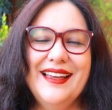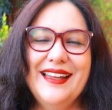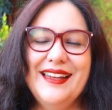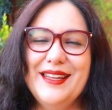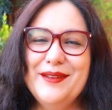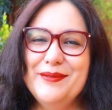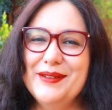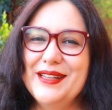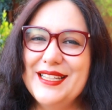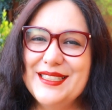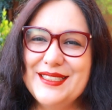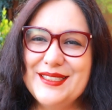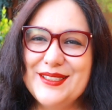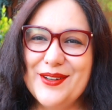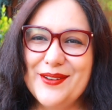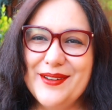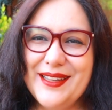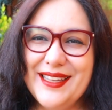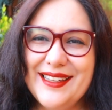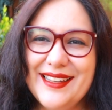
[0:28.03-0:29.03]
limitless
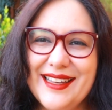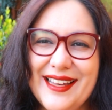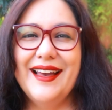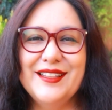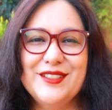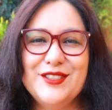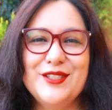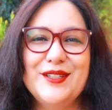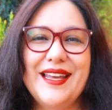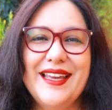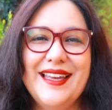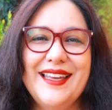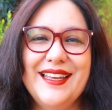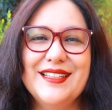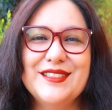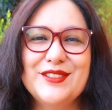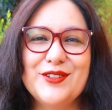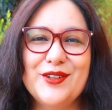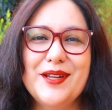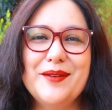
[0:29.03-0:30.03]
sewing, and today
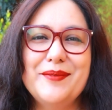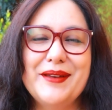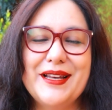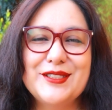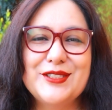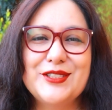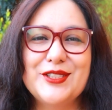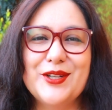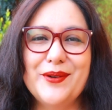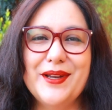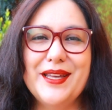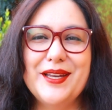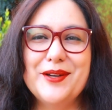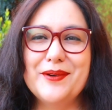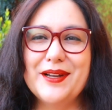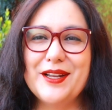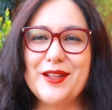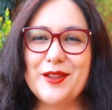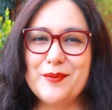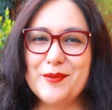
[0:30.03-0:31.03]
is all about sewing
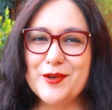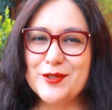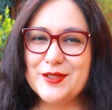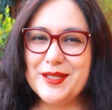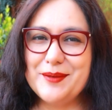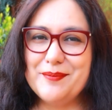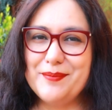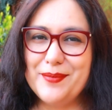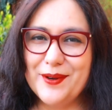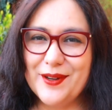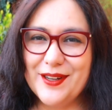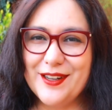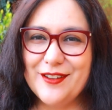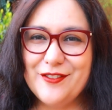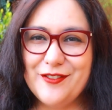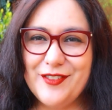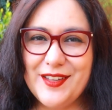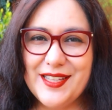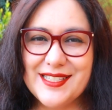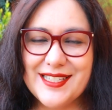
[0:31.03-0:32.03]
one of the most
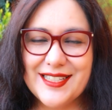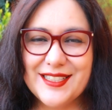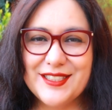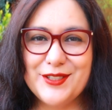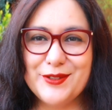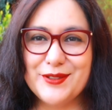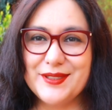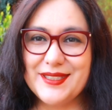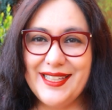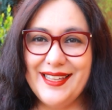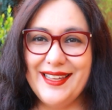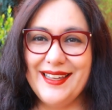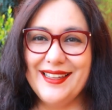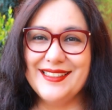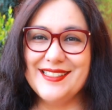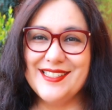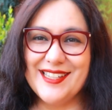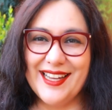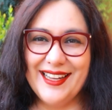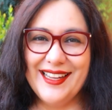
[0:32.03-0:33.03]
important features you see
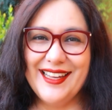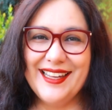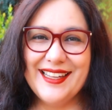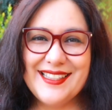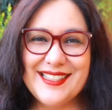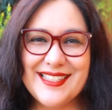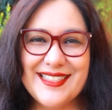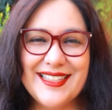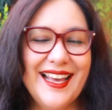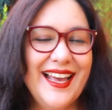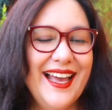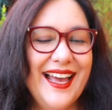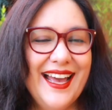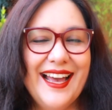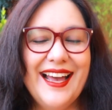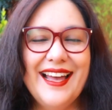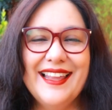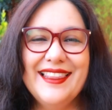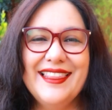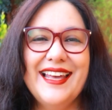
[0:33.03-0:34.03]
in jackets,
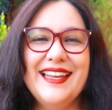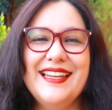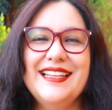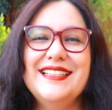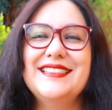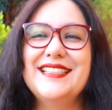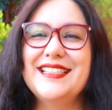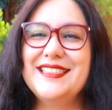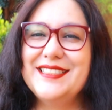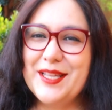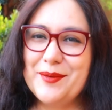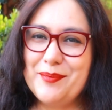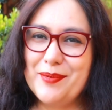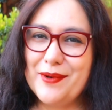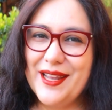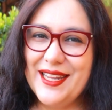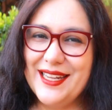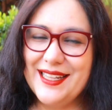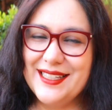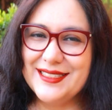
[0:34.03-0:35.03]
and that is the
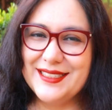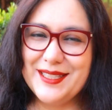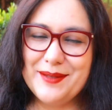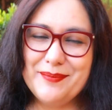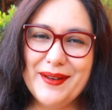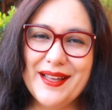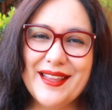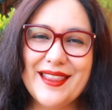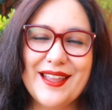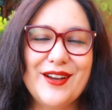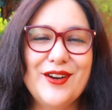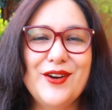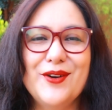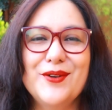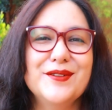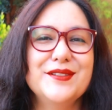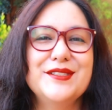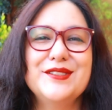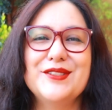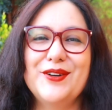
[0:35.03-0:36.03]
separating zipper that
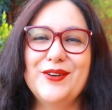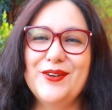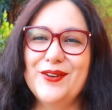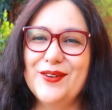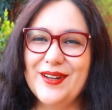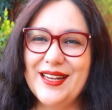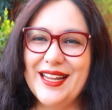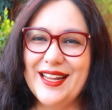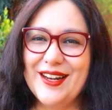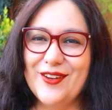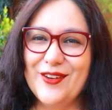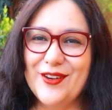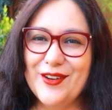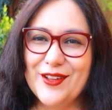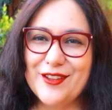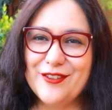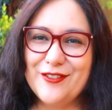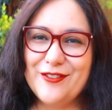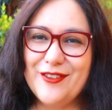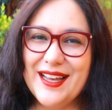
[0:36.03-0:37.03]
goes all
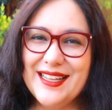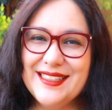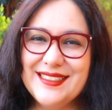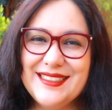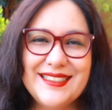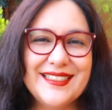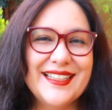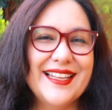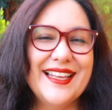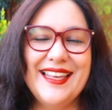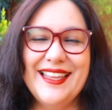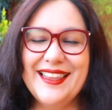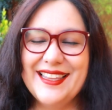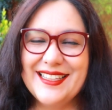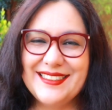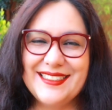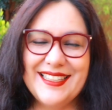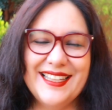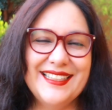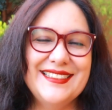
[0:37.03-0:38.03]
along the front, in
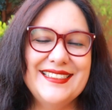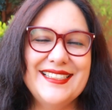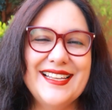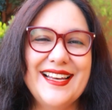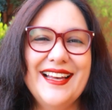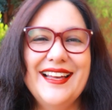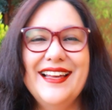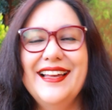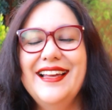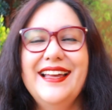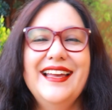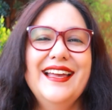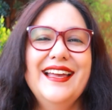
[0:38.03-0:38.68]
the center.